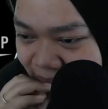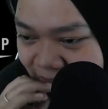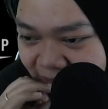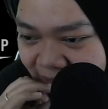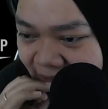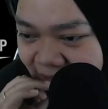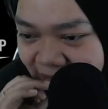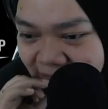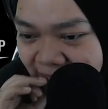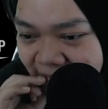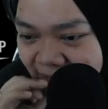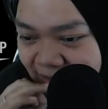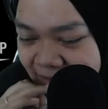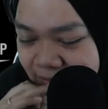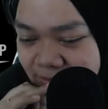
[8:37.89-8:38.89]
yeah,
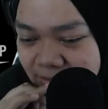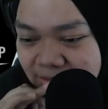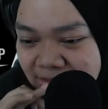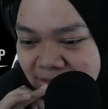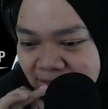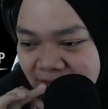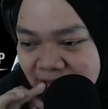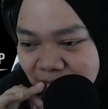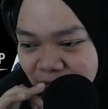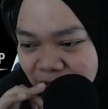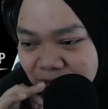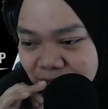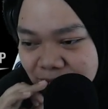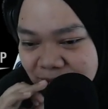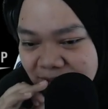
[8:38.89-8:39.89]
I don't know. It's more
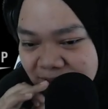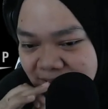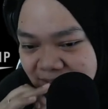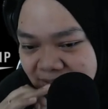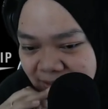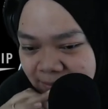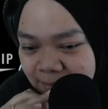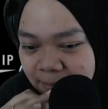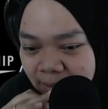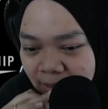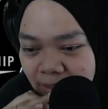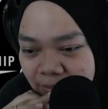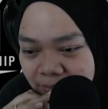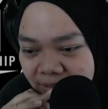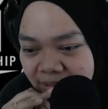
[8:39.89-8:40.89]
towards
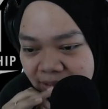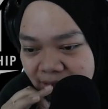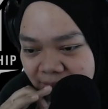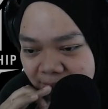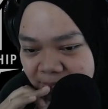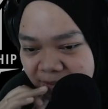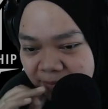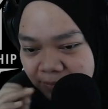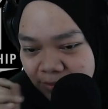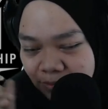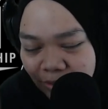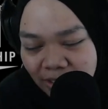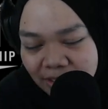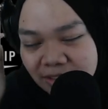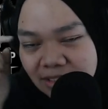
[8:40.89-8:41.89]
empowering people to
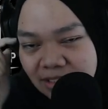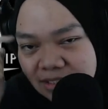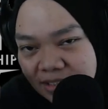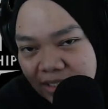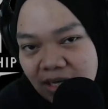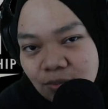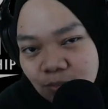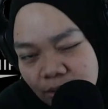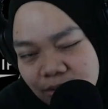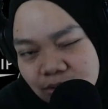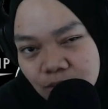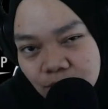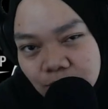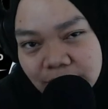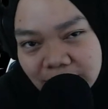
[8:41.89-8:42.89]
understand what's
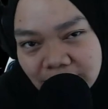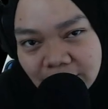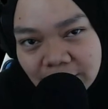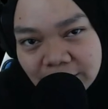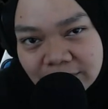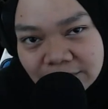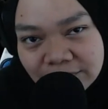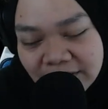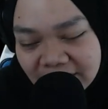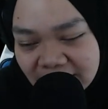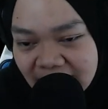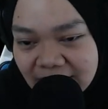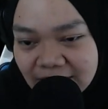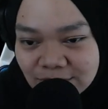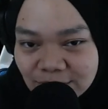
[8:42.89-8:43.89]
going on rather
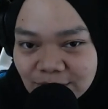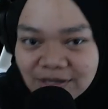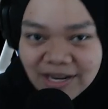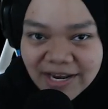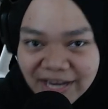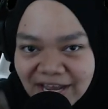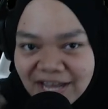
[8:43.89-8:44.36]
than you know like